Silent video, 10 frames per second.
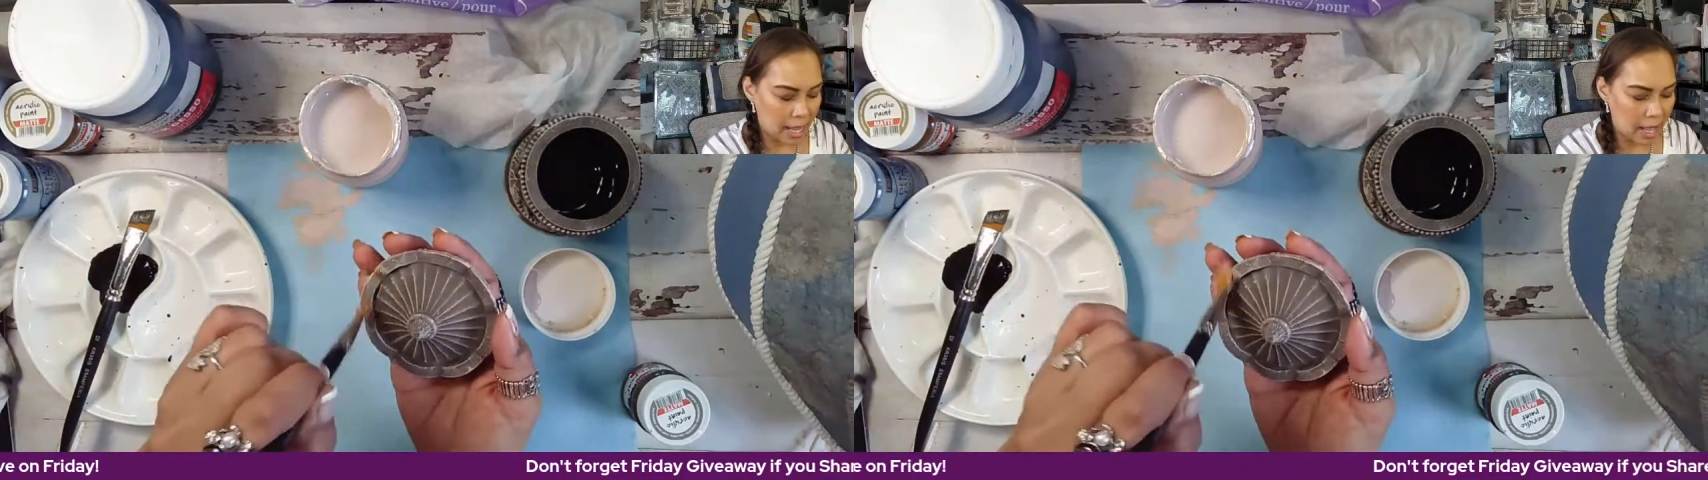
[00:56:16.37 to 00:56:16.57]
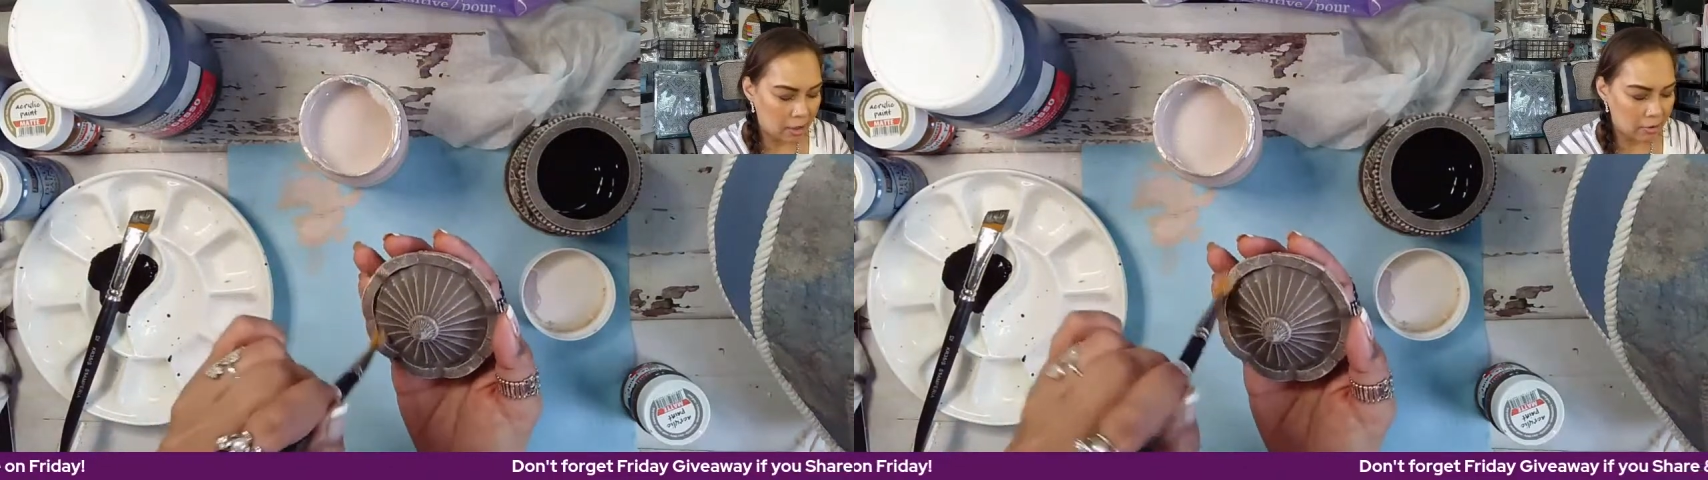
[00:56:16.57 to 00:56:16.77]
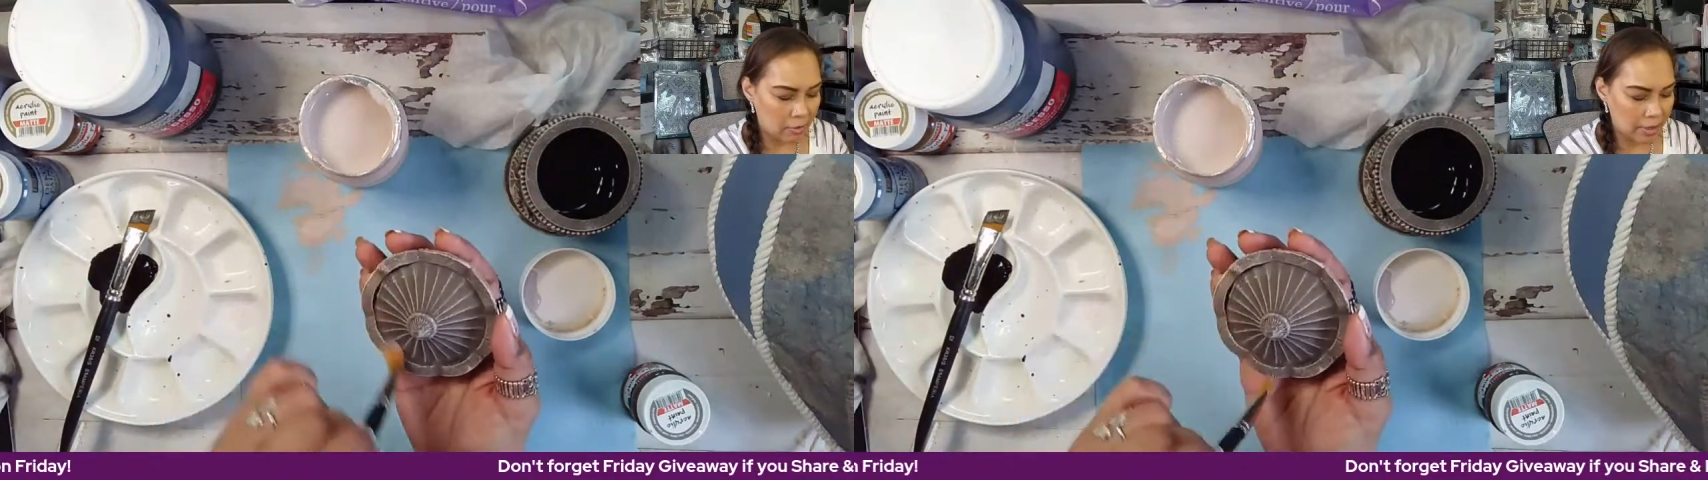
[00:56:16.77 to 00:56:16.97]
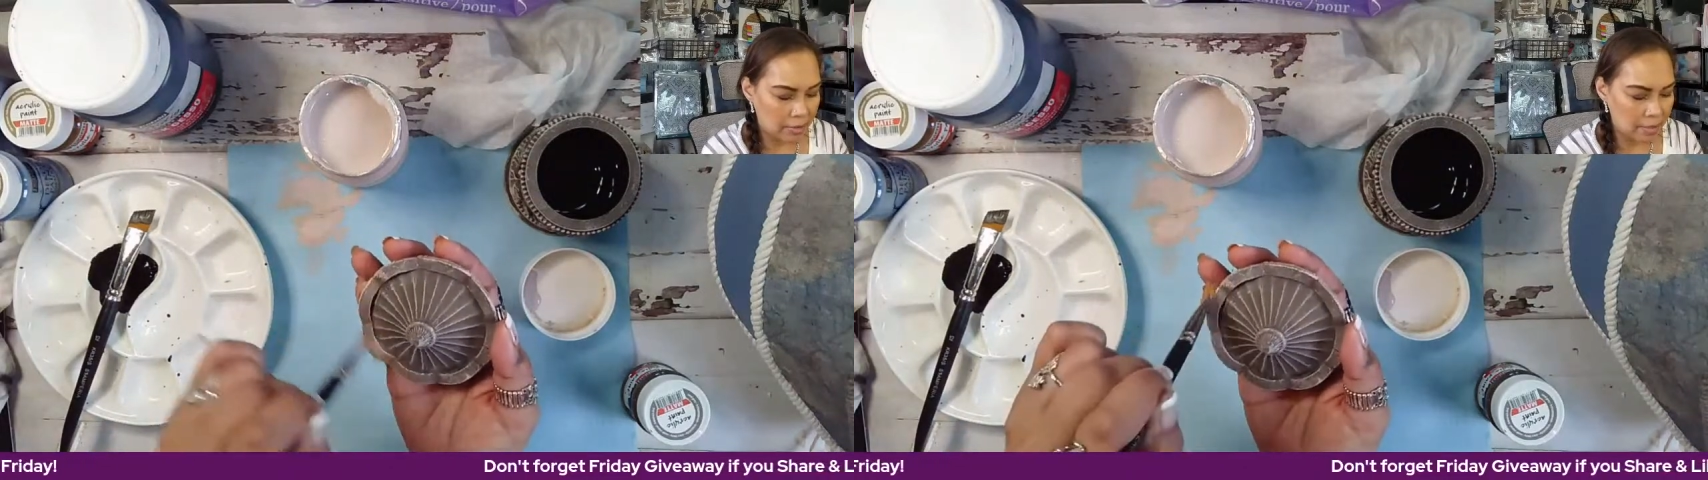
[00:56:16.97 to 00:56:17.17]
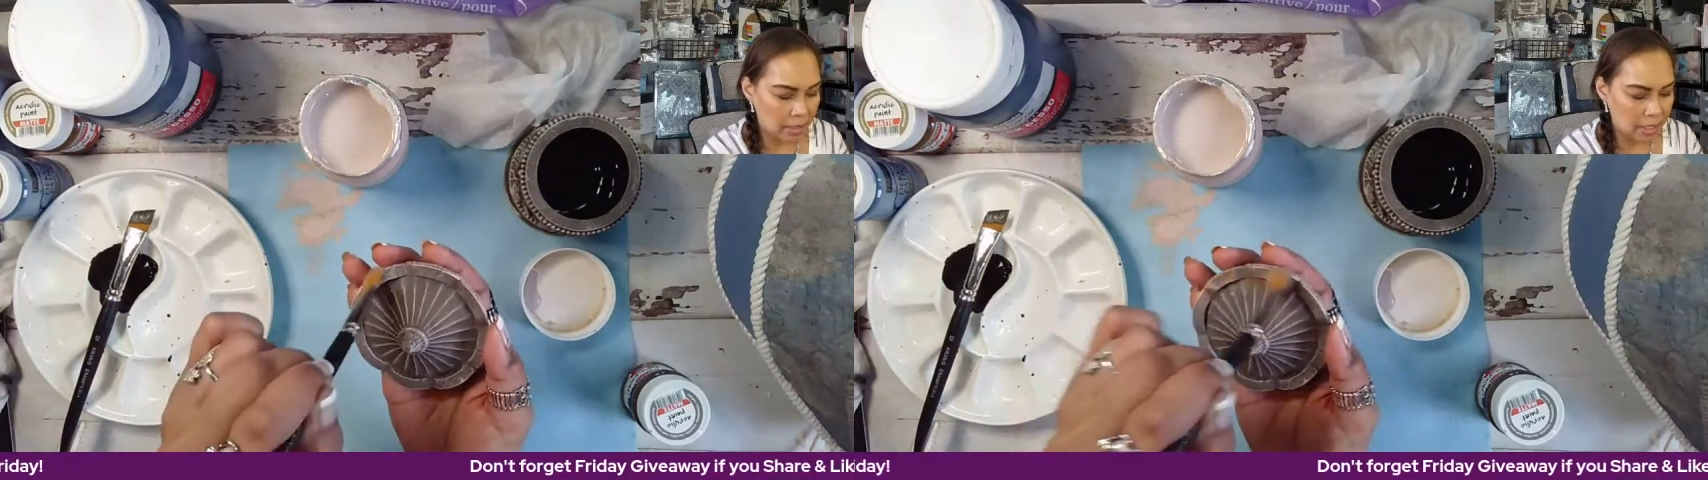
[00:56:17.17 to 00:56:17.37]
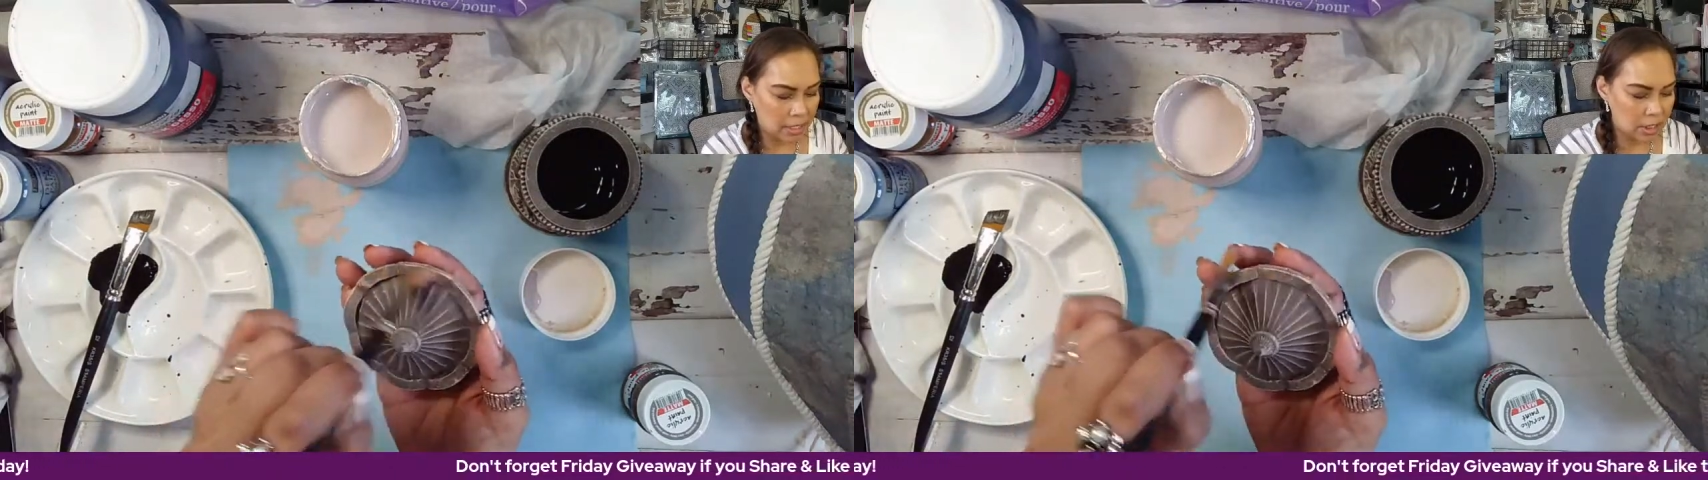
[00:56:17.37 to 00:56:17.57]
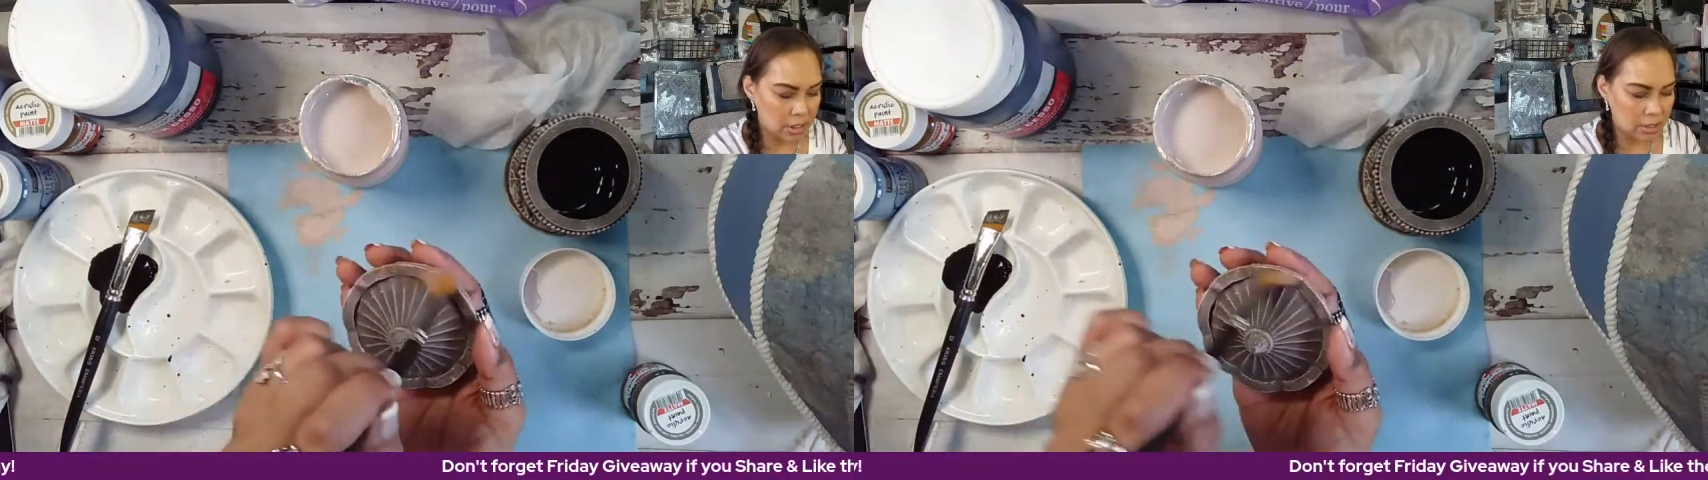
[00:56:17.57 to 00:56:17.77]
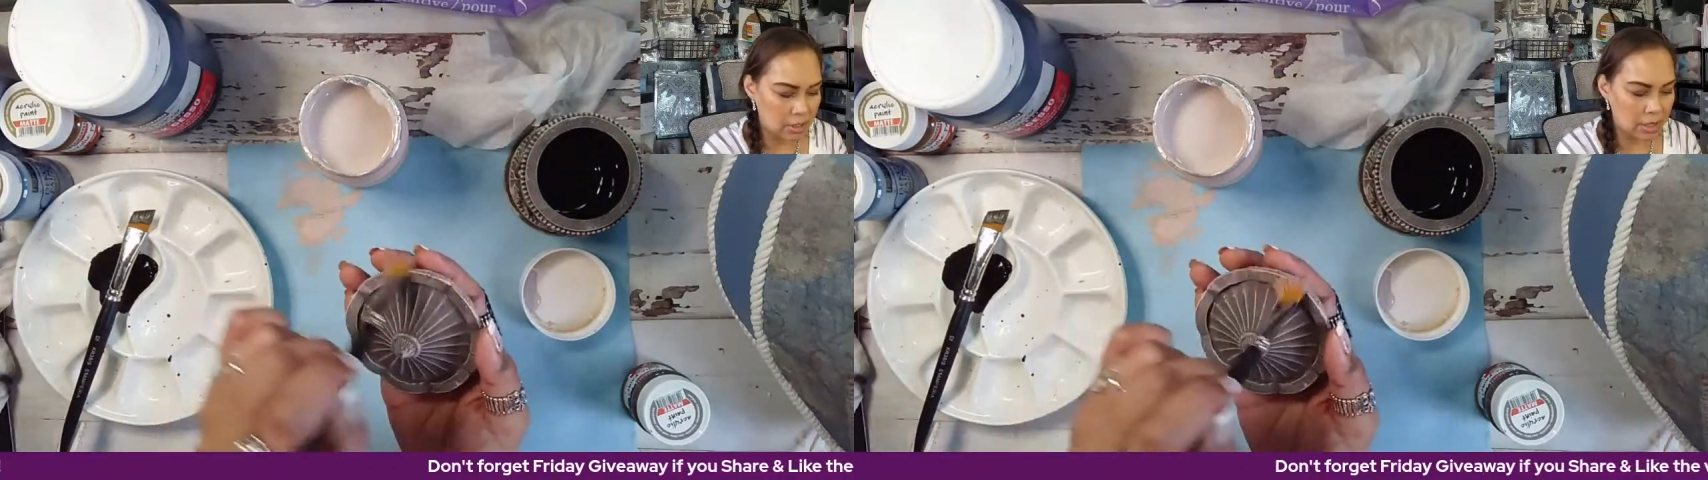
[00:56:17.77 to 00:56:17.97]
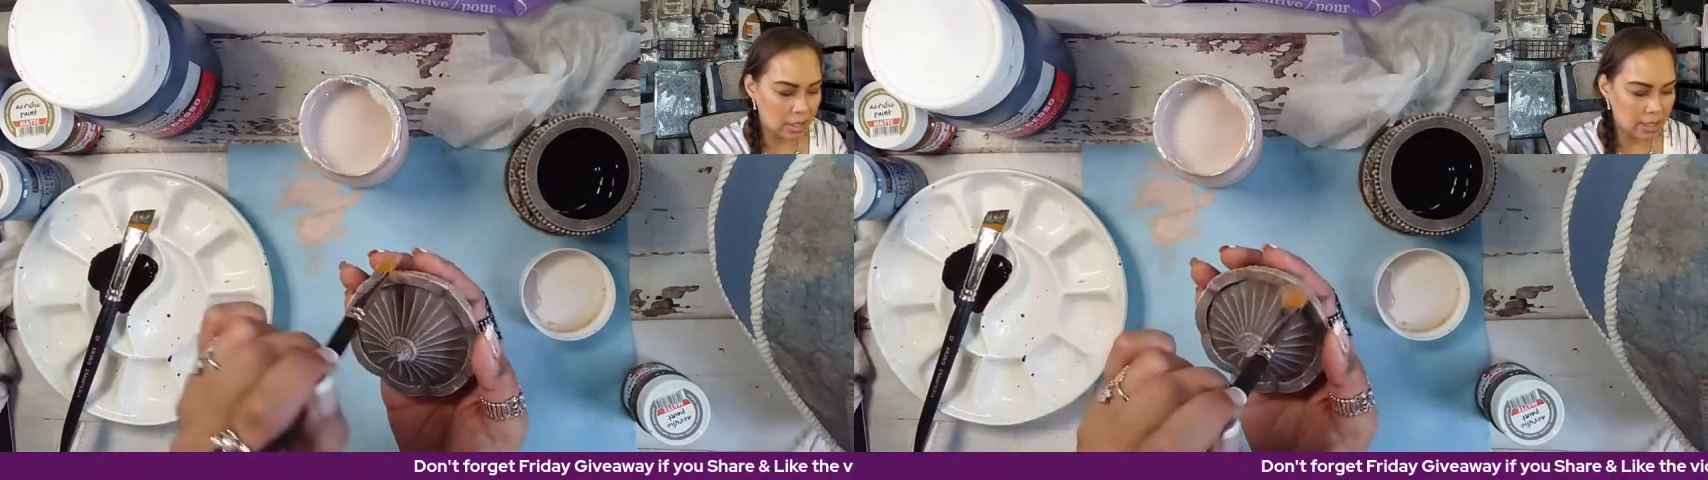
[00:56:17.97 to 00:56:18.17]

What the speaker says: algorithm unless you're